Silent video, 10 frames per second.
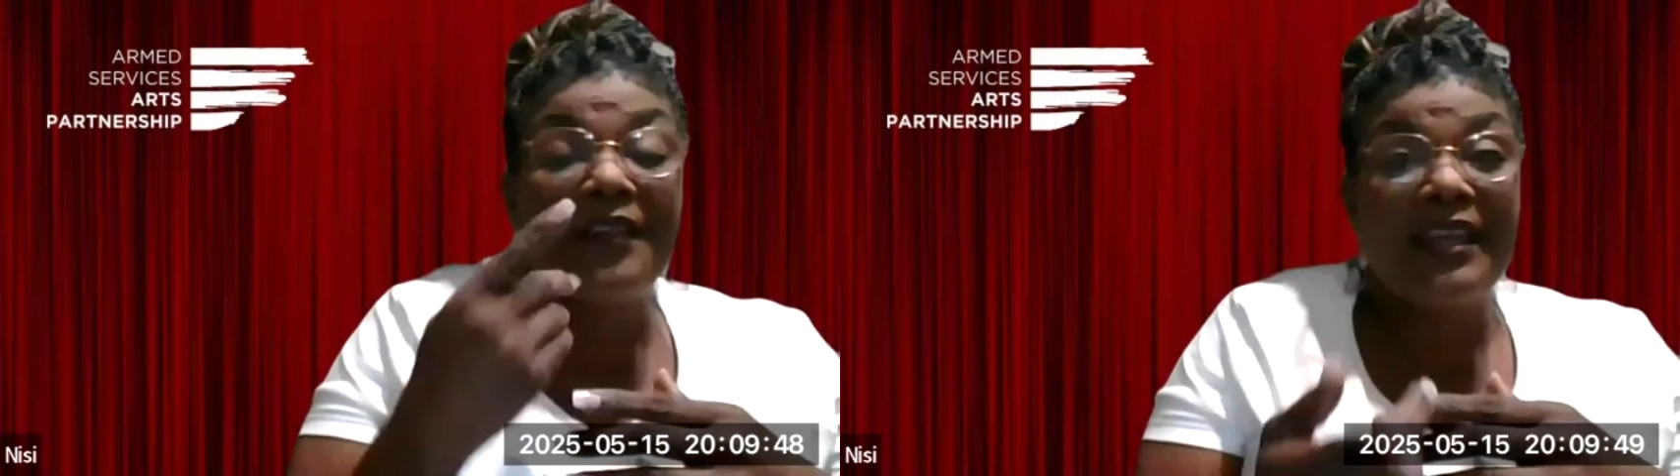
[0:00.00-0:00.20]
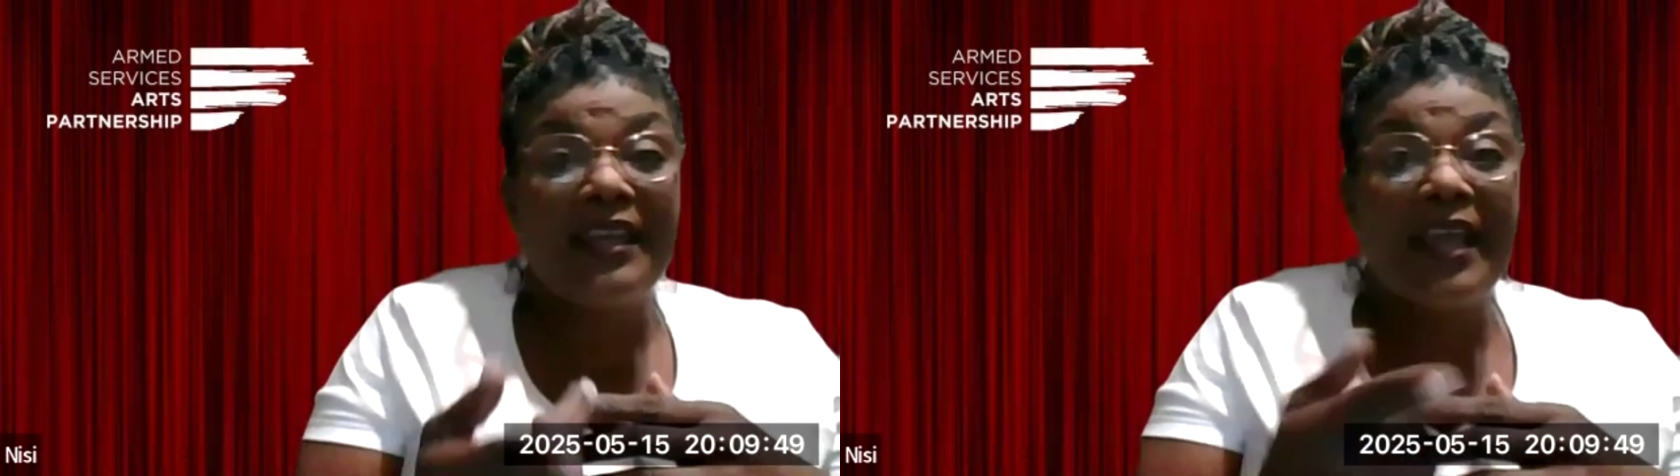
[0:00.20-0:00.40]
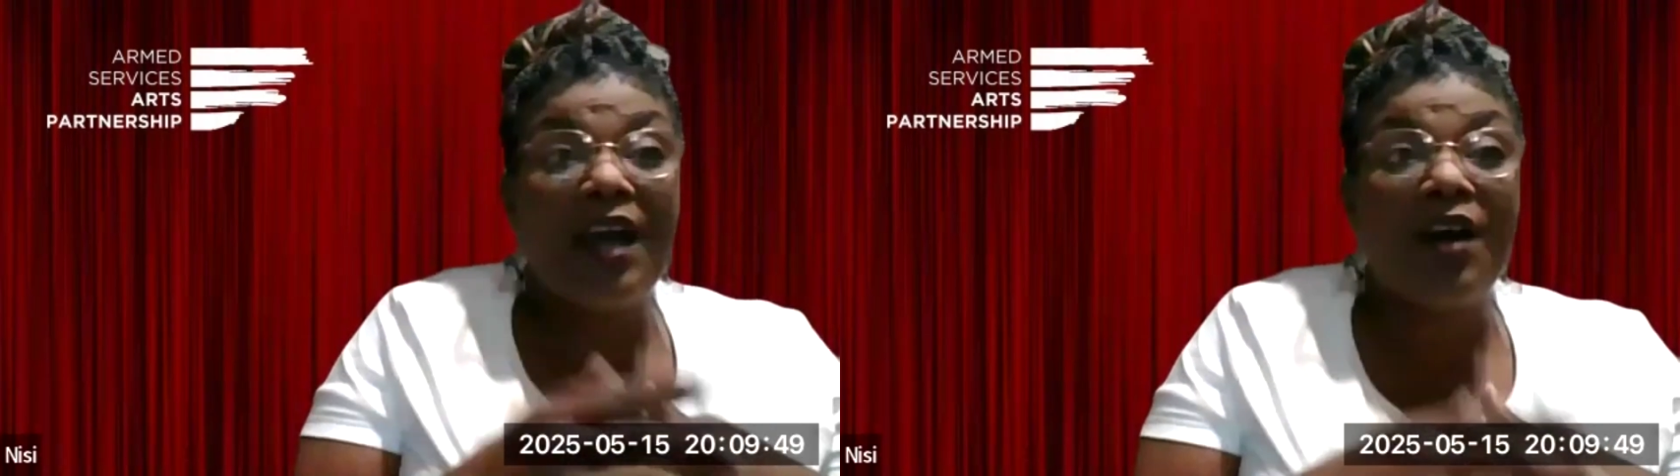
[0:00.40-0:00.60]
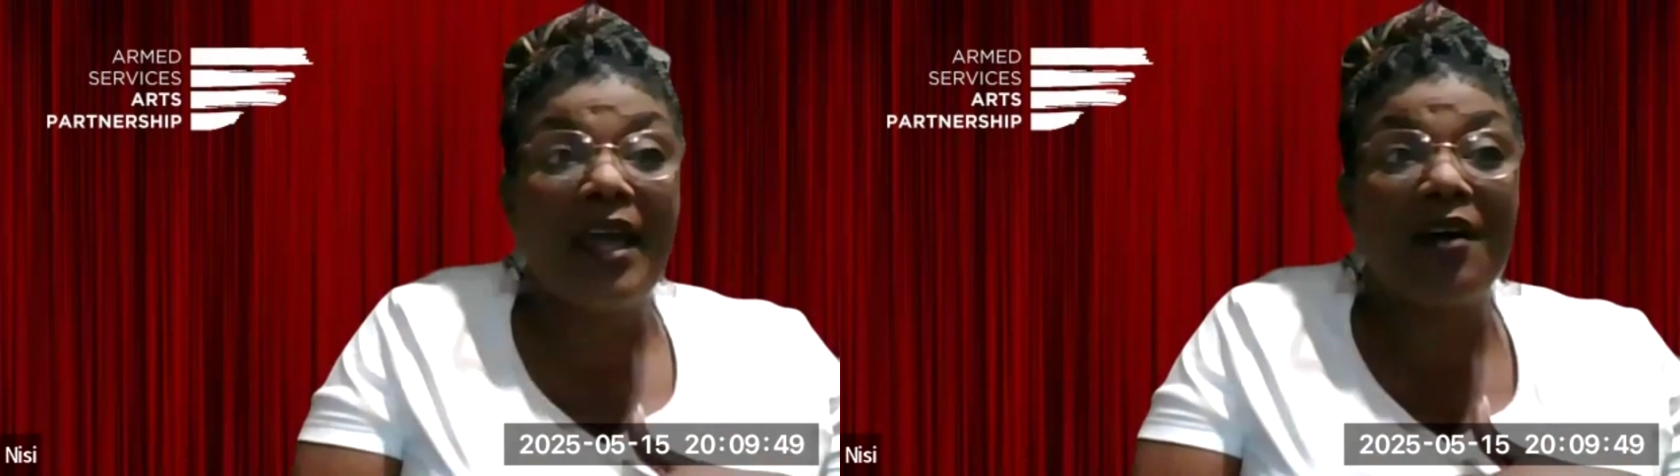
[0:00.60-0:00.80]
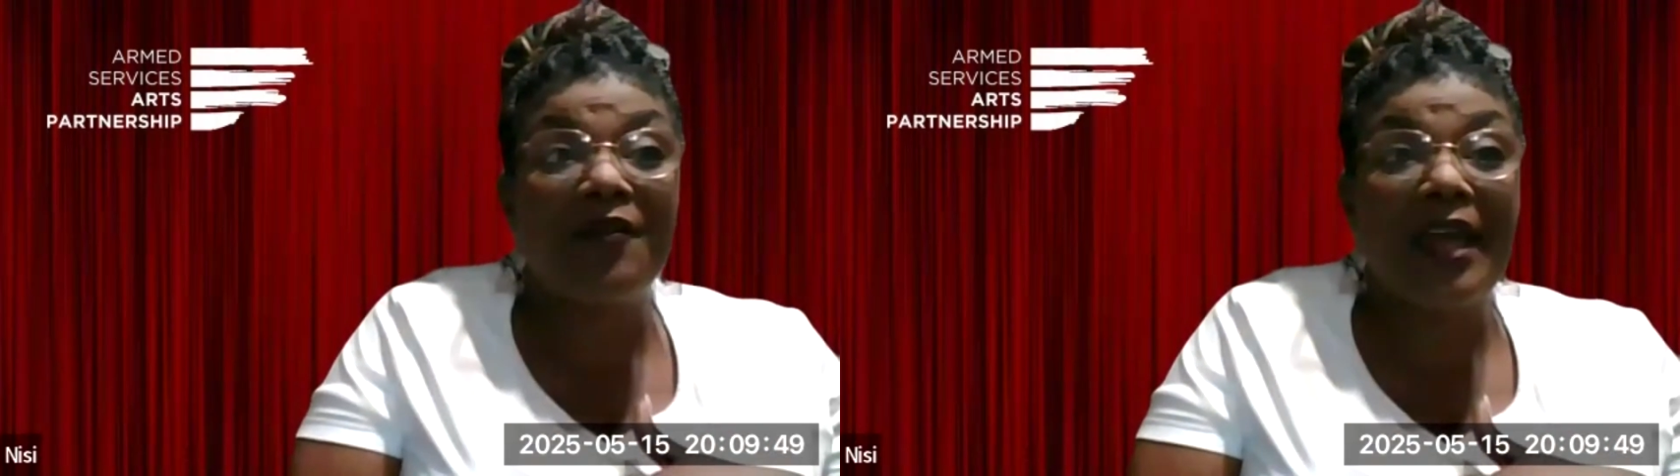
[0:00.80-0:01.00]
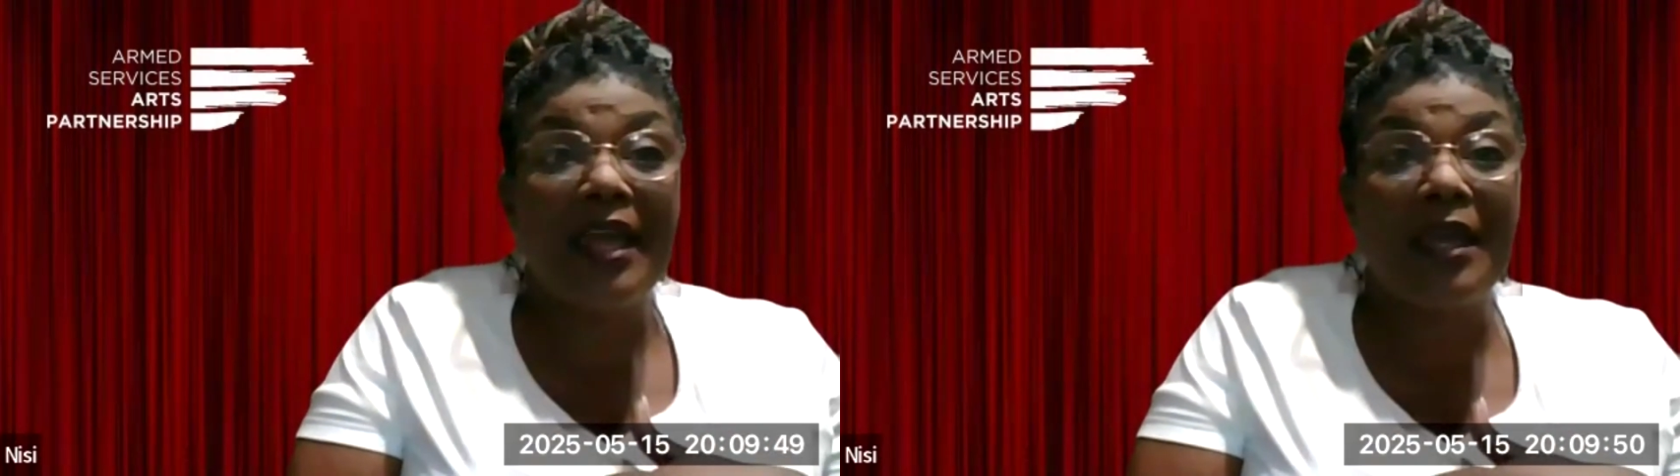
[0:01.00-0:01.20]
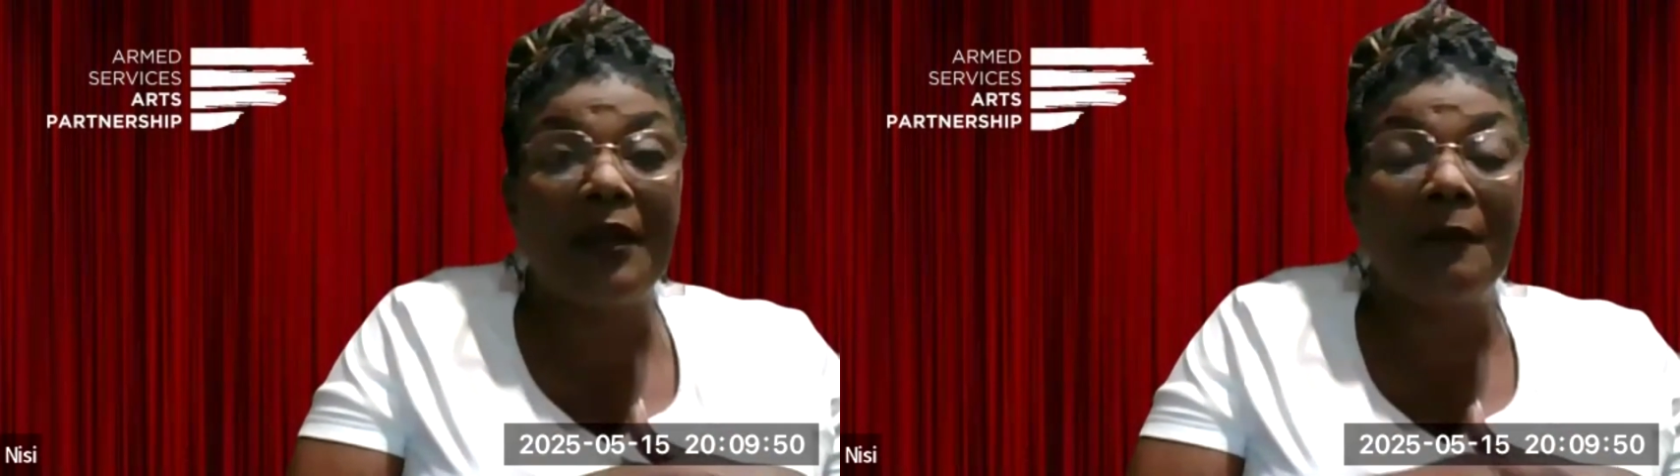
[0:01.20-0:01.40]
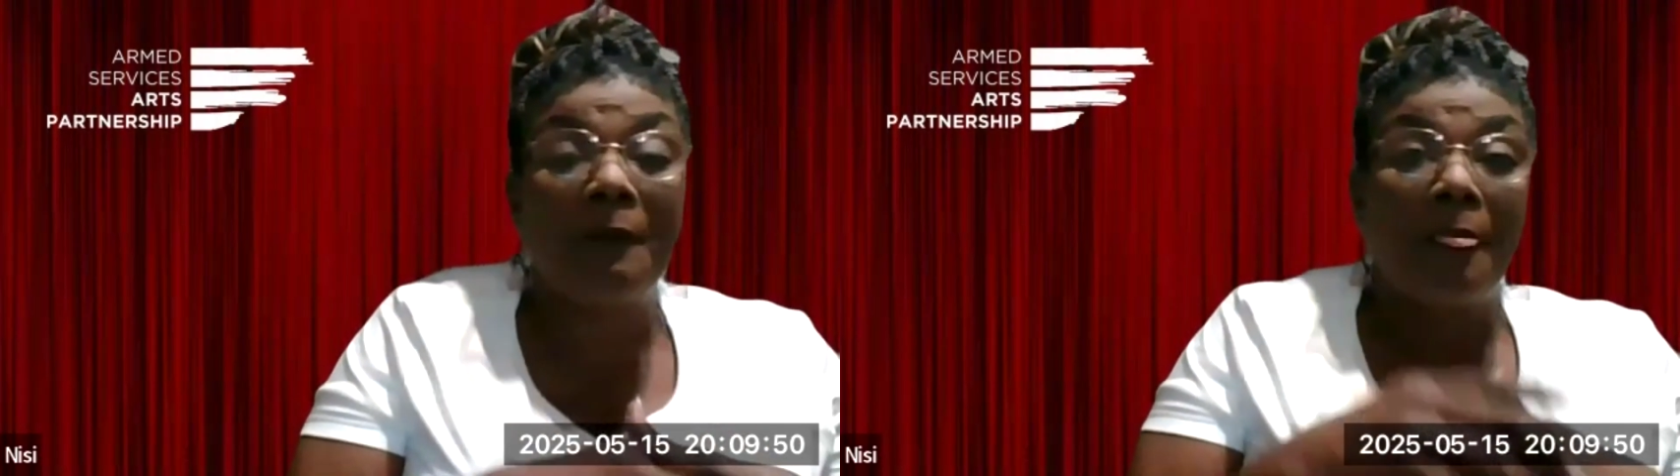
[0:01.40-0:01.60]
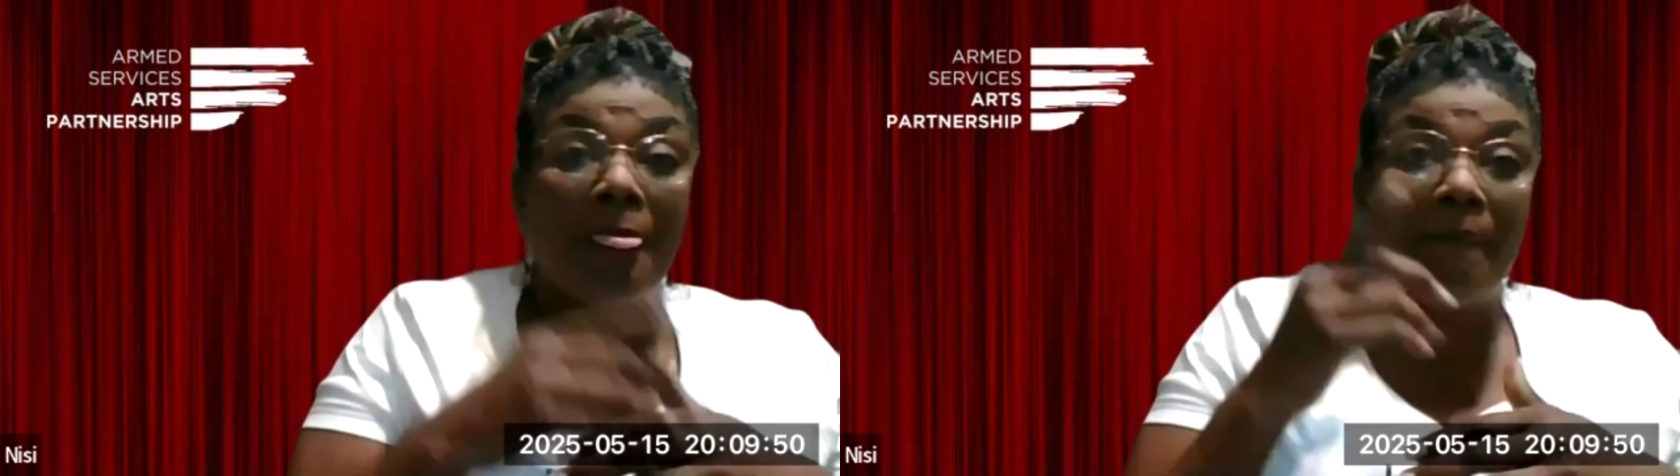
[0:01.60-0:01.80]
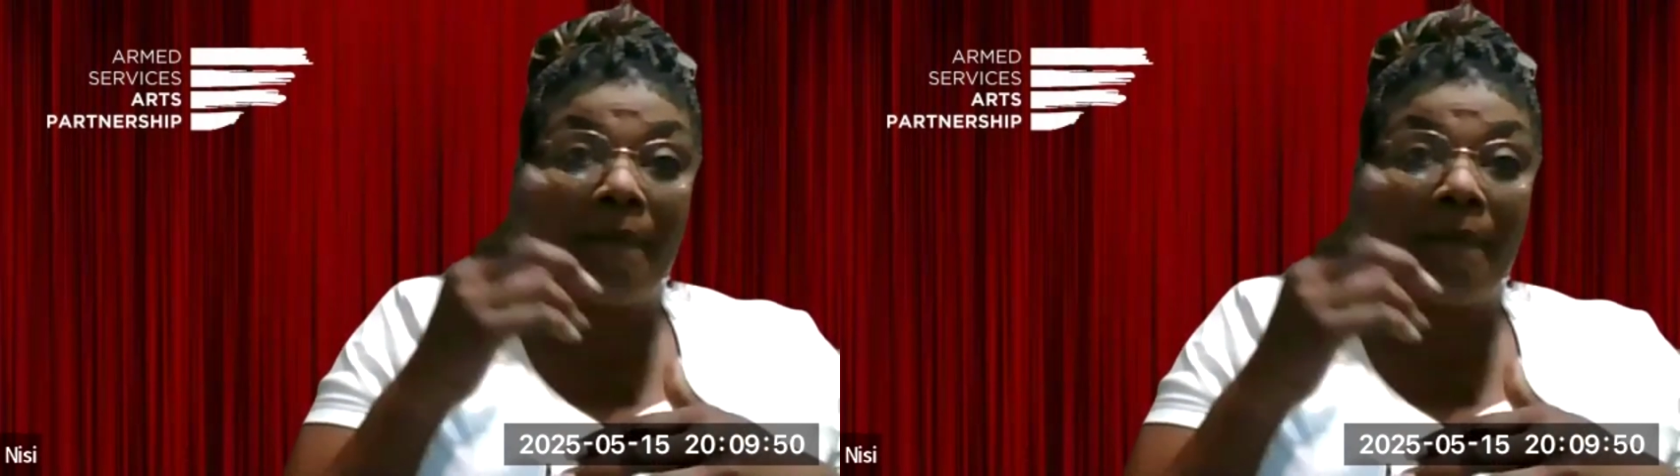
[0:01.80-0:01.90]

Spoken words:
they now have a